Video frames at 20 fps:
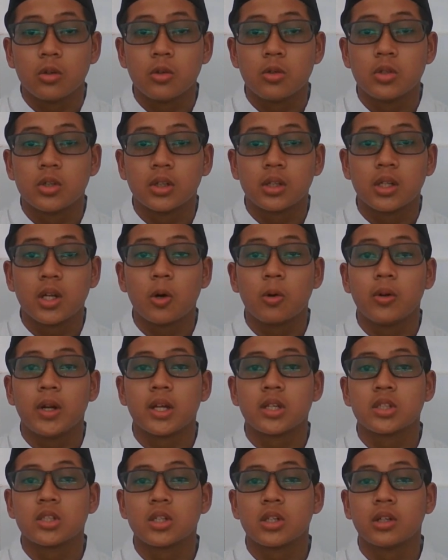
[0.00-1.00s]
you should know
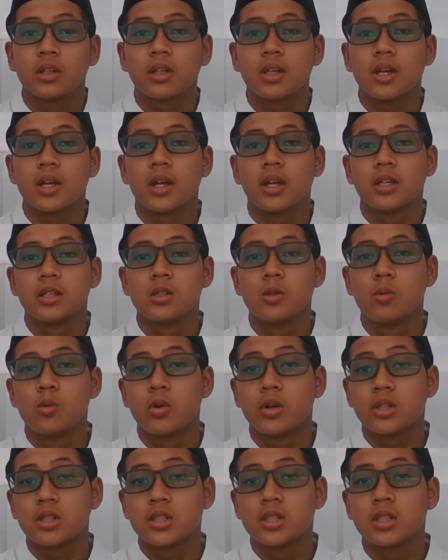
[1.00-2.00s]
that shirk is the
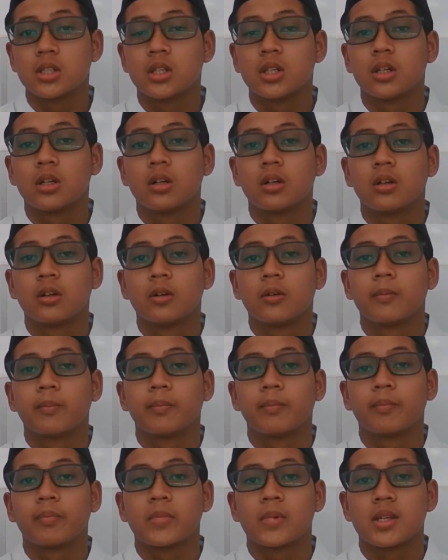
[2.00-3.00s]
worst
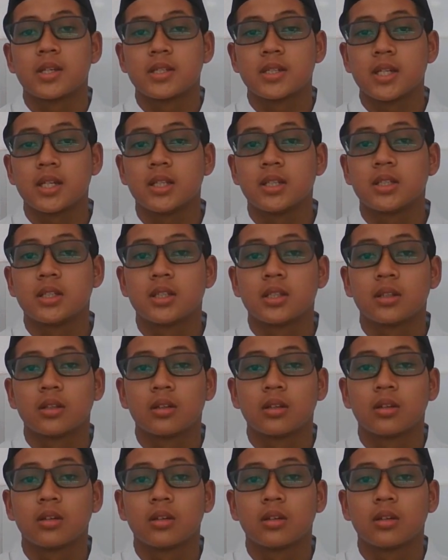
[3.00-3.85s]
sins.